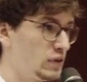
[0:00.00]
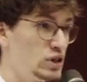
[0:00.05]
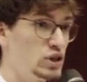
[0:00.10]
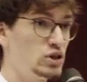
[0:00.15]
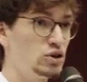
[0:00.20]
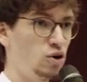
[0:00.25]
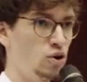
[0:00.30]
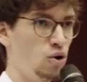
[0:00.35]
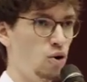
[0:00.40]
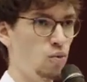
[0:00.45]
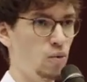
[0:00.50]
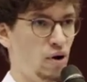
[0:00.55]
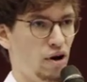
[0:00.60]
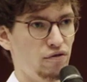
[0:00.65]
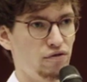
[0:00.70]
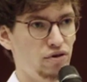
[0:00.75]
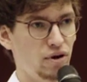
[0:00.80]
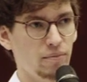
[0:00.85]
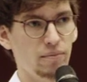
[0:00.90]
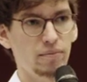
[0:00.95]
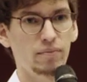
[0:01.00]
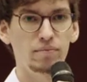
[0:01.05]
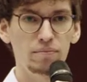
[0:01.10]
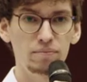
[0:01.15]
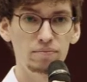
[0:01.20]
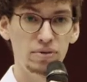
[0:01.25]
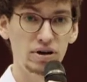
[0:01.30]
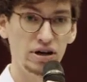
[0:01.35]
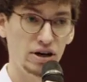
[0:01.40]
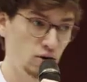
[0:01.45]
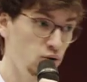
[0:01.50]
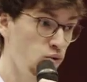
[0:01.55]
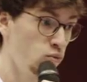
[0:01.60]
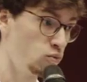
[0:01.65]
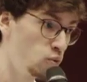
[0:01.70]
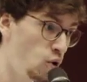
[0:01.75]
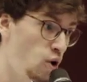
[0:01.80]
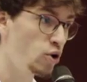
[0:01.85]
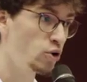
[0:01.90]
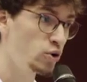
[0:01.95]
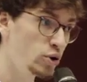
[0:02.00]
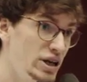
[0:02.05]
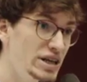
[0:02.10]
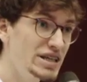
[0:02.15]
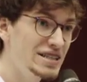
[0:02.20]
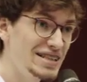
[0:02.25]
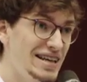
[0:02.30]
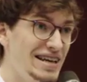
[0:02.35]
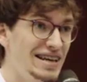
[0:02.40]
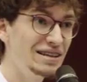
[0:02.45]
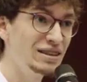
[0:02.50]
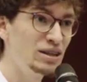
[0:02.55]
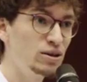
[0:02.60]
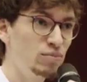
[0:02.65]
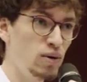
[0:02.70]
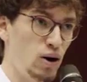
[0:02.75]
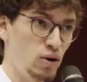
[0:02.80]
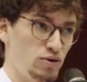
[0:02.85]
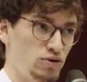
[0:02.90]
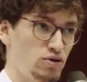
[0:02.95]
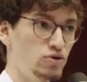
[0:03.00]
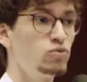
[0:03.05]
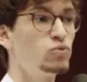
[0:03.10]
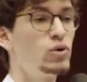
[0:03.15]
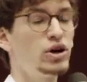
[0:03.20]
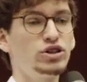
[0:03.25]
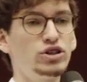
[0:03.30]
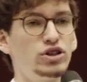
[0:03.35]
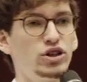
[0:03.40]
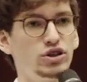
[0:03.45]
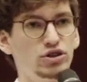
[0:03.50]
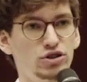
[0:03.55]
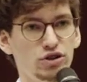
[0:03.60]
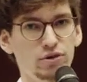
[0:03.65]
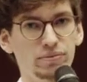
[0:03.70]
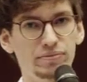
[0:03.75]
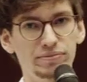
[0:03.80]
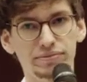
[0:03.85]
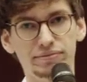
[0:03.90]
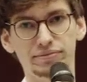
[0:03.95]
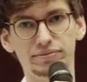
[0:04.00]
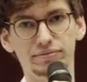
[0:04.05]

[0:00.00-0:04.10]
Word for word: You don't know where from, but water is in the boat. What do you do?